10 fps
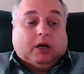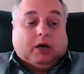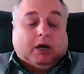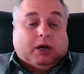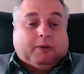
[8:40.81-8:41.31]

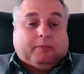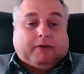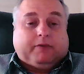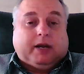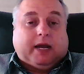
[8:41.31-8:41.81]

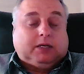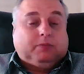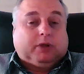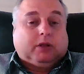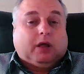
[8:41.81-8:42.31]
I've
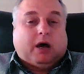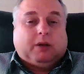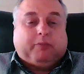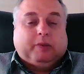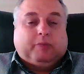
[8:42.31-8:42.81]
connected with a lot
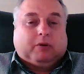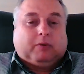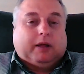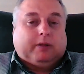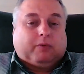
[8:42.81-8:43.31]
of people around